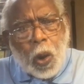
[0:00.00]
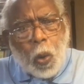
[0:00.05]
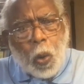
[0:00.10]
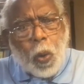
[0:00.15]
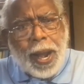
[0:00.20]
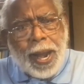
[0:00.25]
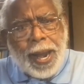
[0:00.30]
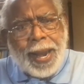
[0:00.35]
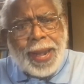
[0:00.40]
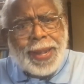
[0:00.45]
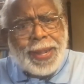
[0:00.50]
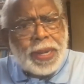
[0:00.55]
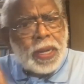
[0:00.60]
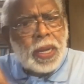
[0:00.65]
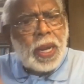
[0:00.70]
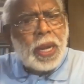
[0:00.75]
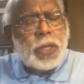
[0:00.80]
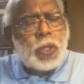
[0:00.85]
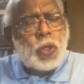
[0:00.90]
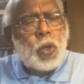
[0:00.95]
where
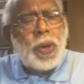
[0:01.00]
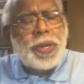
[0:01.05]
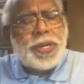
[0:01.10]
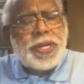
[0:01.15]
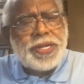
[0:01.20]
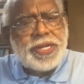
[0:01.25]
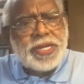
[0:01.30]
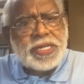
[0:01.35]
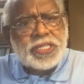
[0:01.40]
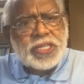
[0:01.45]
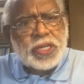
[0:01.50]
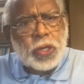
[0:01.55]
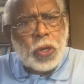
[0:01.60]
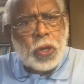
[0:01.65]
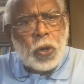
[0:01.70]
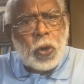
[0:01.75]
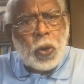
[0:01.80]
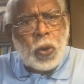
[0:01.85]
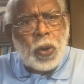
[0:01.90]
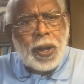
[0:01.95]
200 years
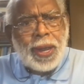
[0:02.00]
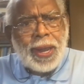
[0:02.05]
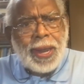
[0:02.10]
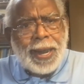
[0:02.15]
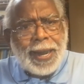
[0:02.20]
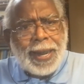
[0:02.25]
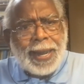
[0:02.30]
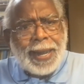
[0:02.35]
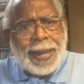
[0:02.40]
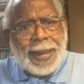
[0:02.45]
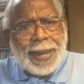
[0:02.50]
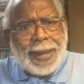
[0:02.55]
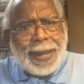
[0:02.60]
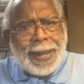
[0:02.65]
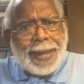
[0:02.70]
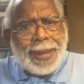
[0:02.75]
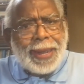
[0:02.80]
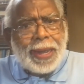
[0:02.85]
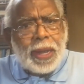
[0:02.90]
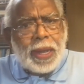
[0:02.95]
ago,
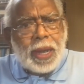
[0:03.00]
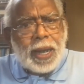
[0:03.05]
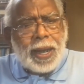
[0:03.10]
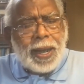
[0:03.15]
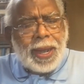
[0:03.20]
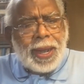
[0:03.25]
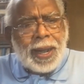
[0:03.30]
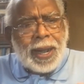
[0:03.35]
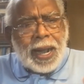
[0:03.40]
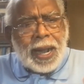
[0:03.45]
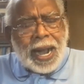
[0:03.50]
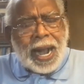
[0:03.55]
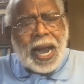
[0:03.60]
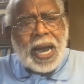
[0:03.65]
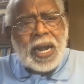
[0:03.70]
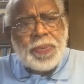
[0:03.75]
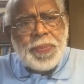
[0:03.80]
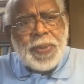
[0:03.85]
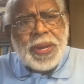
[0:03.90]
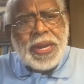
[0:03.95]
an
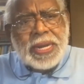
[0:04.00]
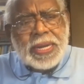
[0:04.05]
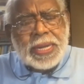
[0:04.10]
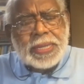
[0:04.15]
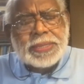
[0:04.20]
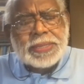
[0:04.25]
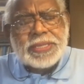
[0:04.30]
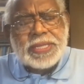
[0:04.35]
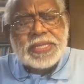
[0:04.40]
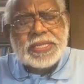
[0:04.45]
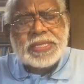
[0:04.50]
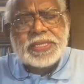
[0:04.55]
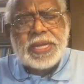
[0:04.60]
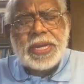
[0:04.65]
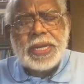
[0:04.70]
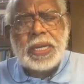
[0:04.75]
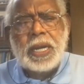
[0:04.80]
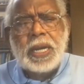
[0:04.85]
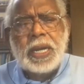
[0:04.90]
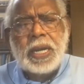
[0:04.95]
army
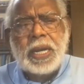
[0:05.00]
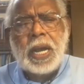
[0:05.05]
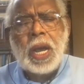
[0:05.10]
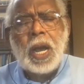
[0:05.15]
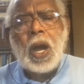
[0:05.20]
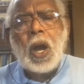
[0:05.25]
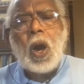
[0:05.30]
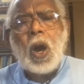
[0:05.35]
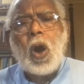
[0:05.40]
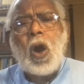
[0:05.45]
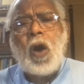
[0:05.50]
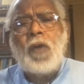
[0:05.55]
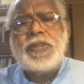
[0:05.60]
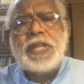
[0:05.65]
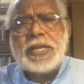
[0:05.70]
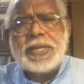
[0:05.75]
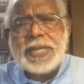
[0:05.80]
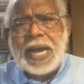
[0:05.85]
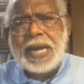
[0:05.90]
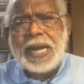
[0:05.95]
consisting of the
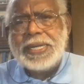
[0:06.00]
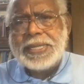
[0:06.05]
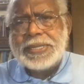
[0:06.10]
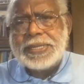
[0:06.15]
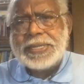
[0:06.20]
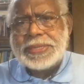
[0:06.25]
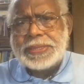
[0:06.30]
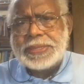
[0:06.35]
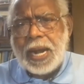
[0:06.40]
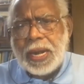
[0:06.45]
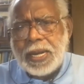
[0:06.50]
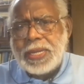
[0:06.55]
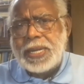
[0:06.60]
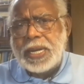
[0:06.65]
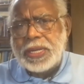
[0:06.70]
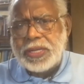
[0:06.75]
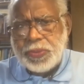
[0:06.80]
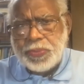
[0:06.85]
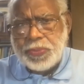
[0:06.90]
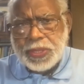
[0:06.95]
Dalits, the
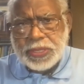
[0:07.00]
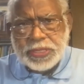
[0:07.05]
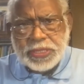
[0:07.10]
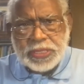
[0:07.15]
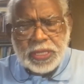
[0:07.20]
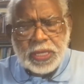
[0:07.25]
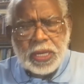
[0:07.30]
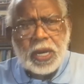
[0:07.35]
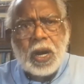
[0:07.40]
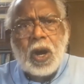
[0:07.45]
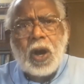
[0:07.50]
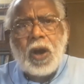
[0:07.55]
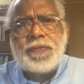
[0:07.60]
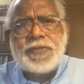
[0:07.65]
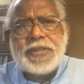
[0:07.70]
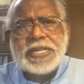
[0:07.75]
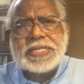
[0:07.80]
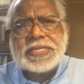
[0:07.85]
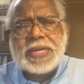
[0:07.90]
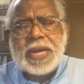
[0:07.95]
untouchables of
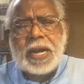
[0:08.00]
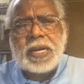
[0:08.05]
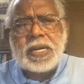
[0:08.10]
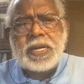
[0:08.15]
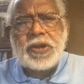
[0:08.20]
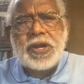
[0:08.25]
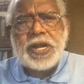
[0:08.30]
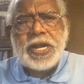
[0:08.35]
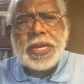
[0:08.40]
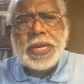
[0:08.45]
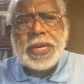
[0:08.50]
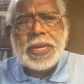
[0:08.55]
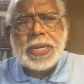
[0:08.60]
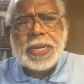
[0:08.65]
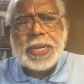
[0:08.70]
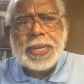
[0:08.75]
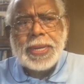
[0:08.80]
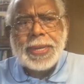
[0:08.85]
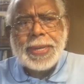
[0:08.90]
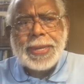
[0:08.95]
this country,
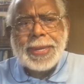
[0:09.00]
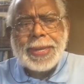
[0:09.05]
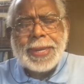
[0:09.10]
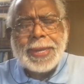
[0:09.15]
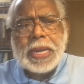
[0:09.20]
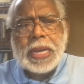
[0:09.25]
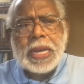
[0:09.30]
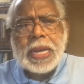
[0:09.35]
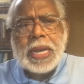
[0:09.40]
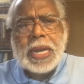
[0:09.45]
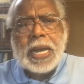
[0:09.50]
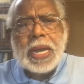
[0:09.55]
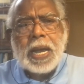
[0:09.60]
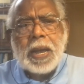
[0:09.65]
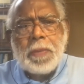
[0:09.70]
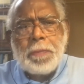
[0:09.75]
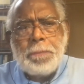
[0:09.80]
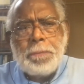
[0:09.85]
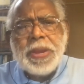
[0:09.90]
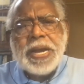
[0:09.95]

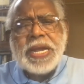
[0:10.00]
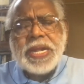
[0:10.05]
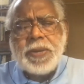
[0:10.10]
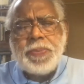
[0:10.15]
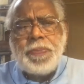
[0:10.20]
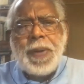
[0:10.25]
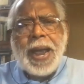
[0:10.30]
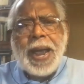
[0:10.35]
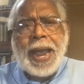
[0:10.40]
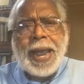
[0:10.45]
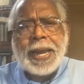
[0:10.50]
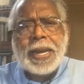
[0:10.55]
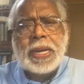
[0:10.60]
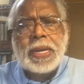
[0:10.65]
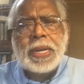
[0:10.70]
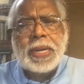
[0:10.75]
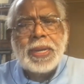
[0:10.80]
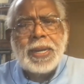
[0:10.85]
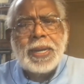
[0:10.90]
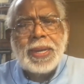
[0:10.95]
beat back
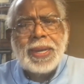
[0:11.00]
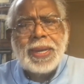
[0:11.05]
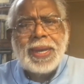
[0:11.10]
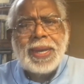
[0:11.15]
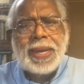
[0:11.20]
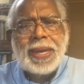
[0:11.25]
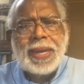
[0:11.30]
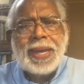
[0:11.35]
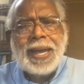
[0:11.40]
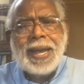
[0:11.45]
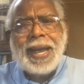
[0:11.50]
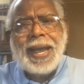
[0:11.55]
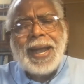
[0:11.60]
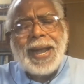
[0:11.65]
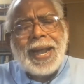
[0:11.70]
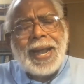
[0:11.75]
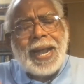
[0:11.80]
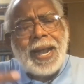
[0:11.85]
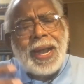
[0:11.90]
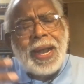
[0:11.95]

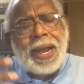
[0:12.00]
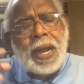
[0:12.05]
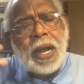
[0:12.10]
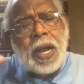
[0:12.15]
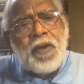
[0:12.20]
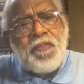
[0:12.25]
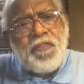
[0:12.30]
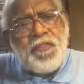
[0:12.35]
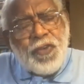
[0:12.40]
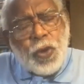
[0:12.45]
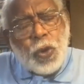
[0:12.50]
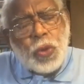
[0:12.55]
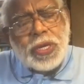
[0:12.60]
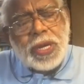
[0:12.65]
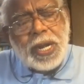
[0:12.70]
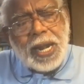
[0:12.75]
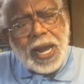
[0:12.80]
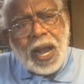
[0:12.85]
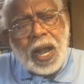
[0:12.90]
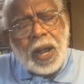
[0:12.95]
a feudal
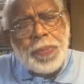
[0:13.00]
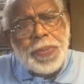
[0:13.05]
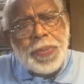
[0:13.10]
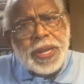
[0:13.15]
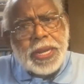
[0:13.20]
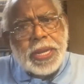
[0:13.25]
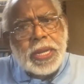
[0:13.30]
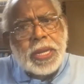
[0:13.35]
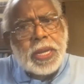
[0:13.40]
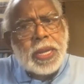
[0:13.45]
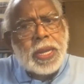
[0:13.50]
army